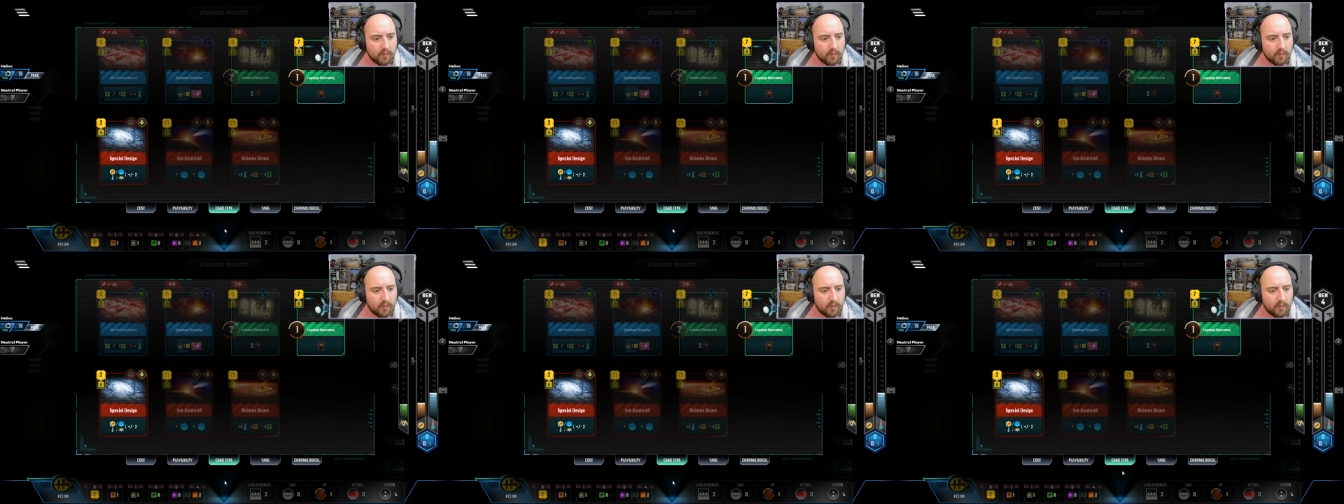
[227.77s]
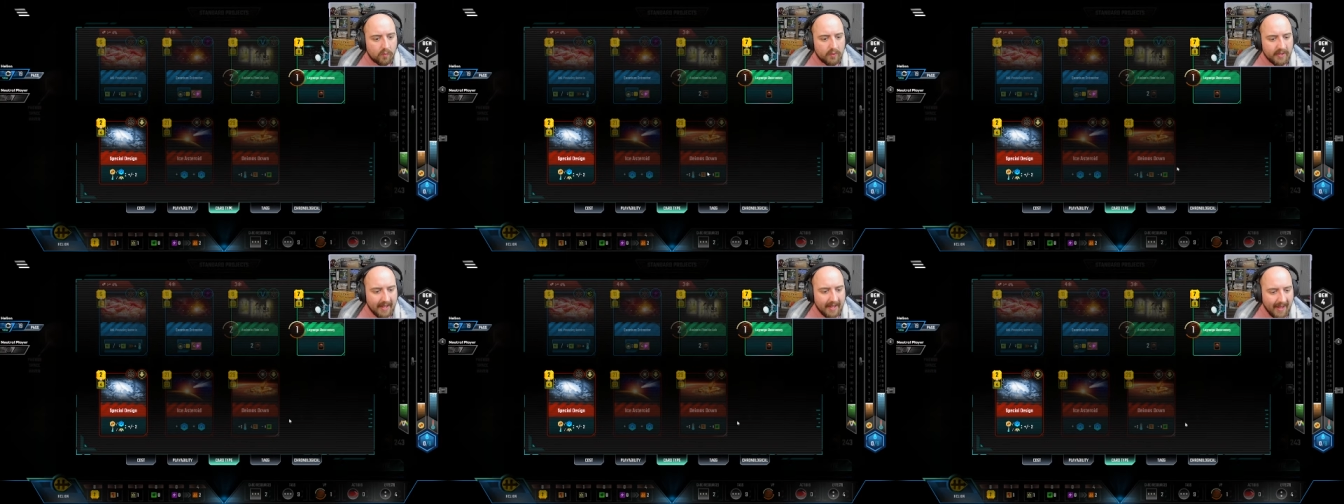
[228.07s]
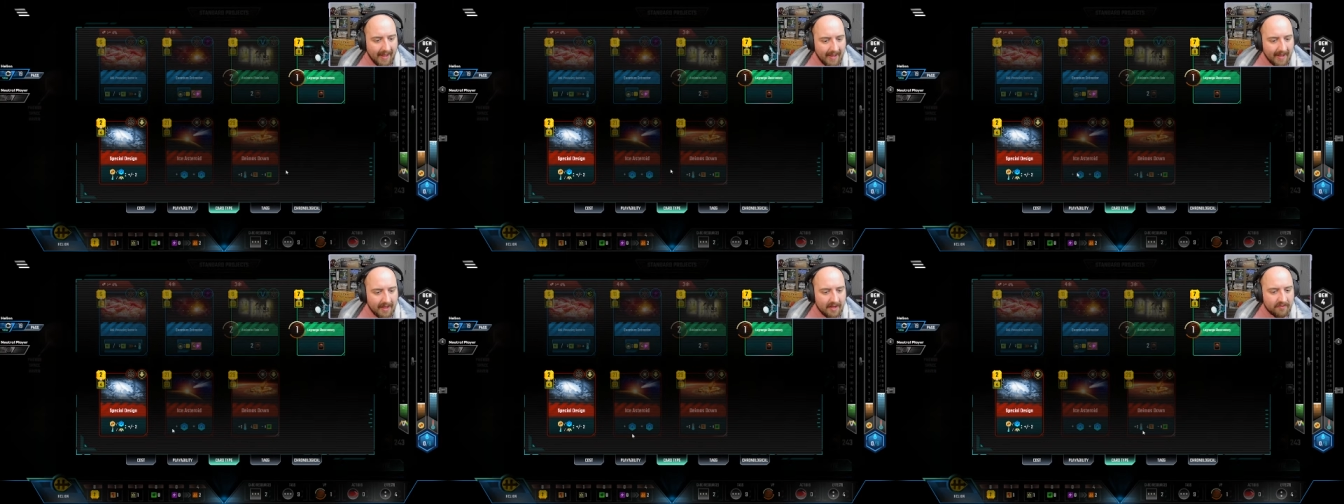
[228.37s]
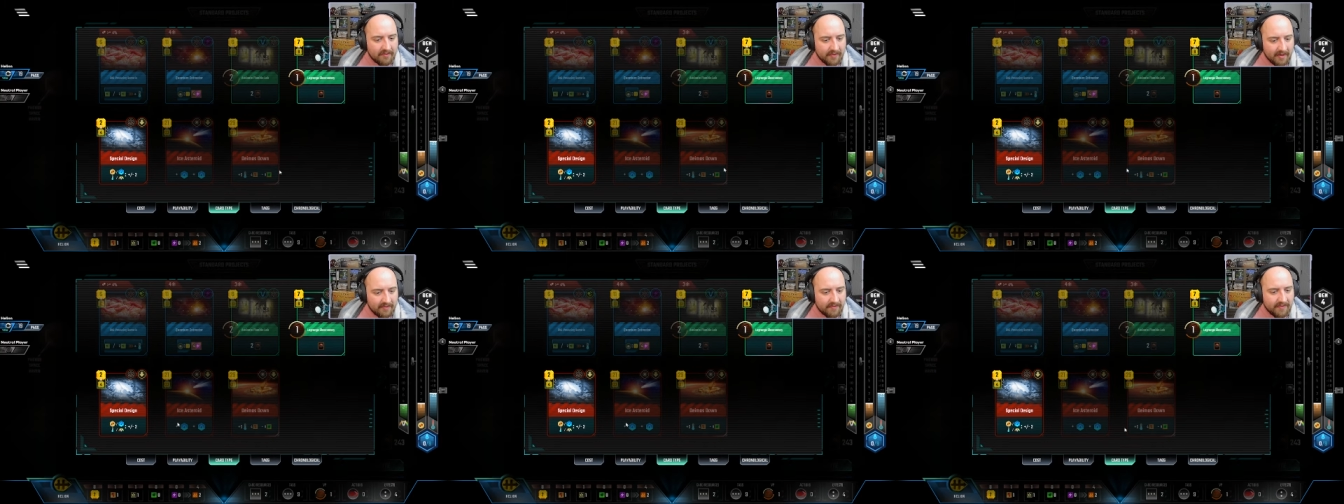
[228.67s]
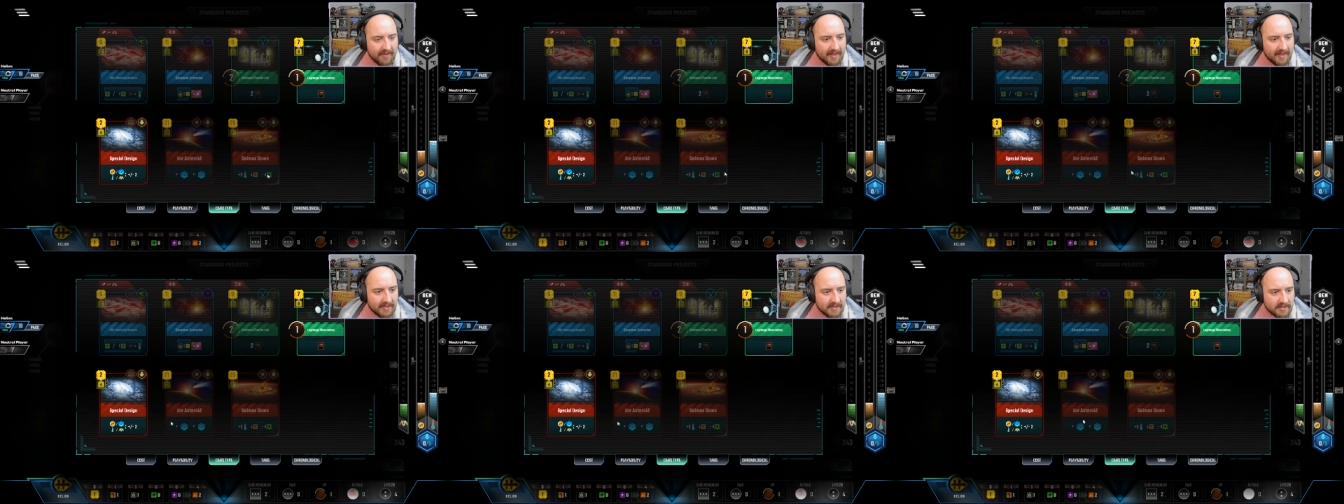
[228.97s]
we have
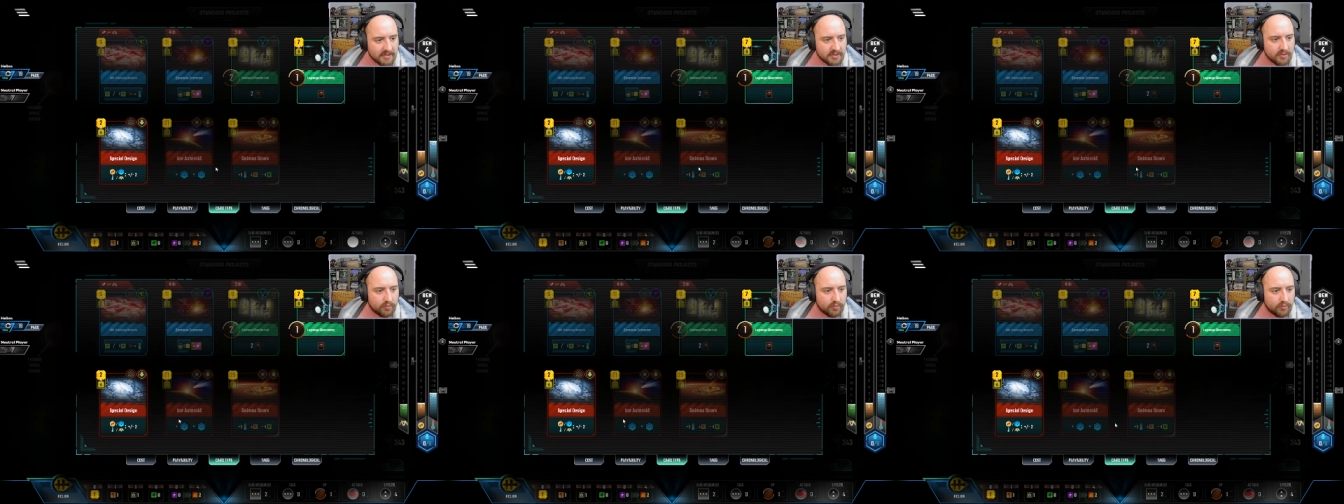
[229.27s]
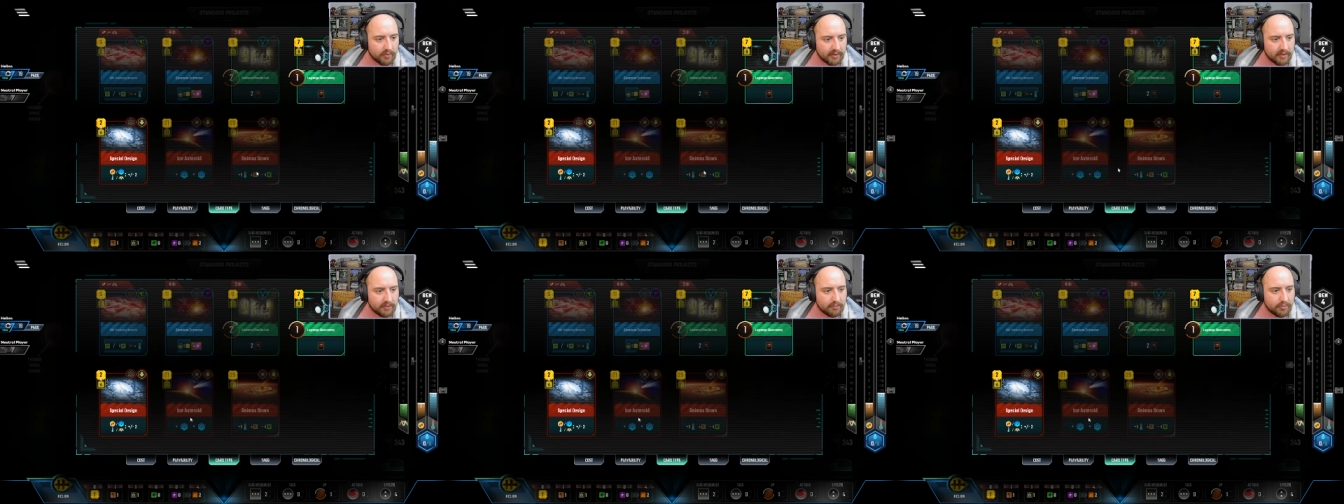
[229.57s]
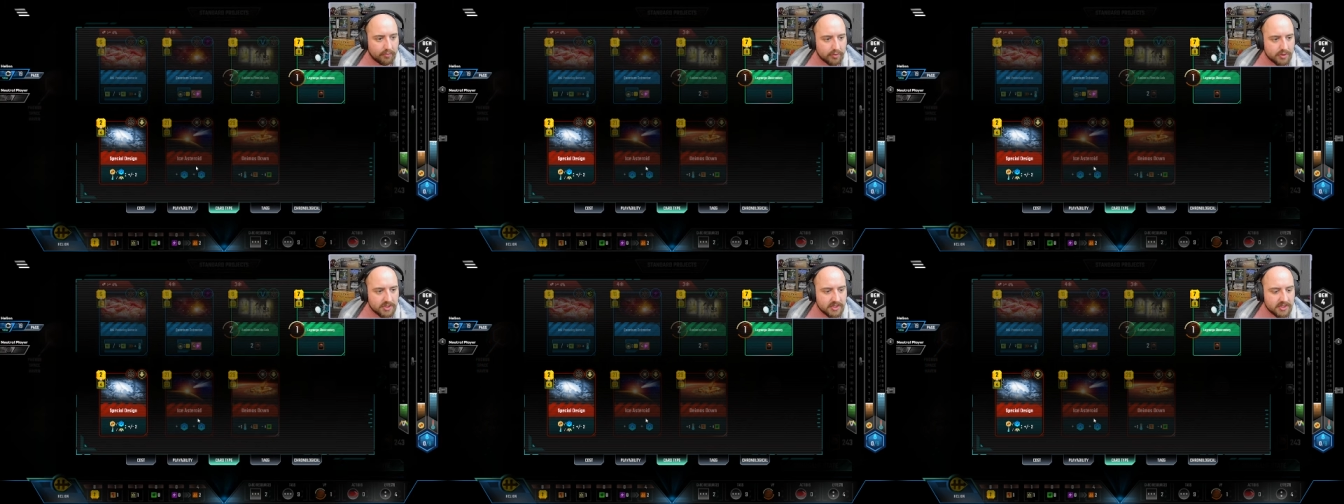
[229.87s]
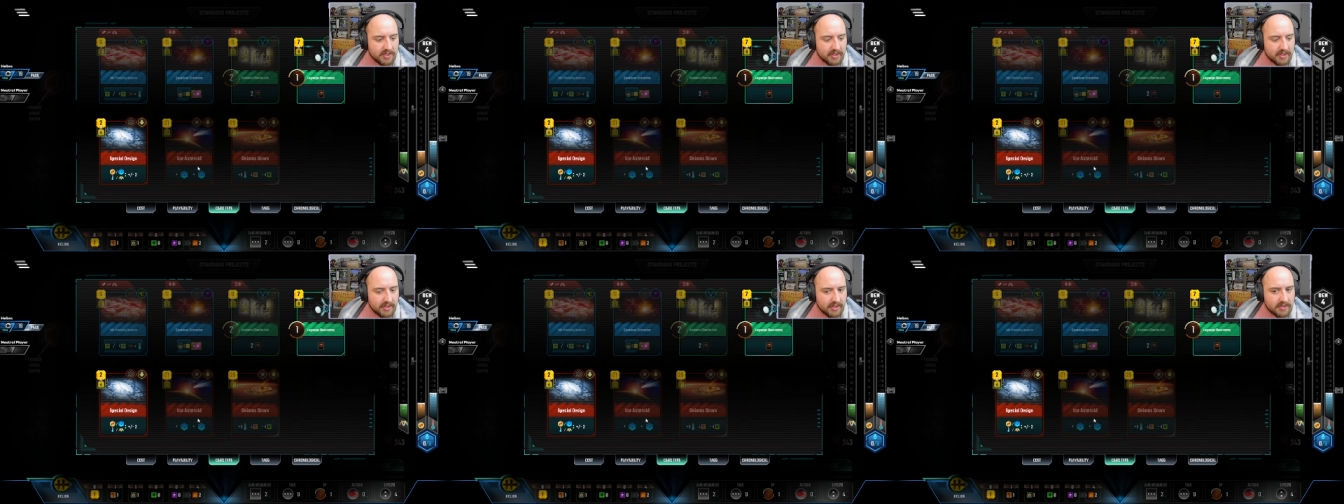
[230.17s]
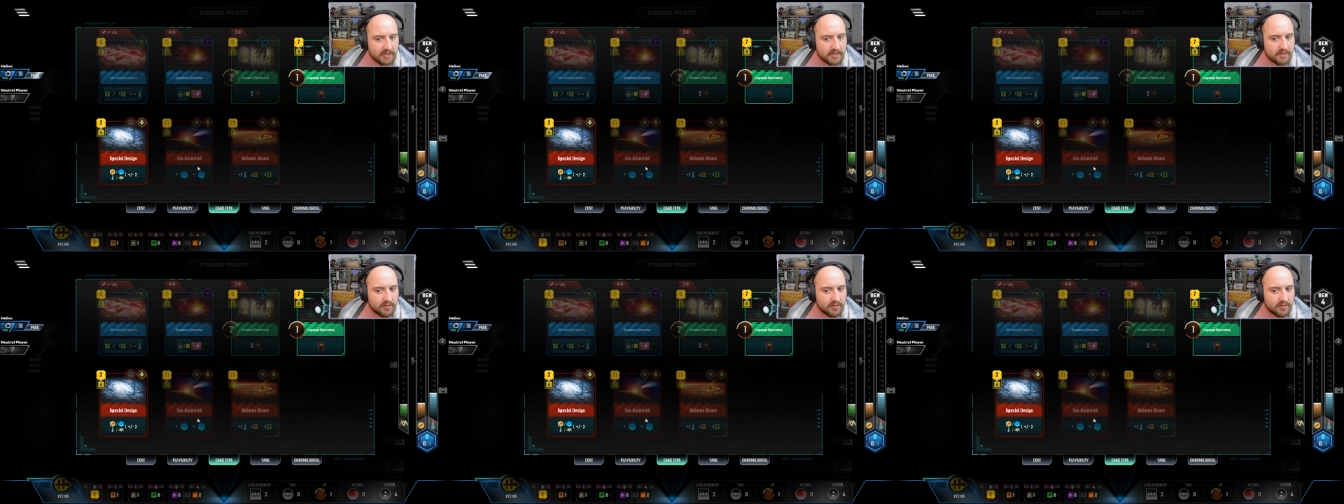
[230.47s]
events to really push things,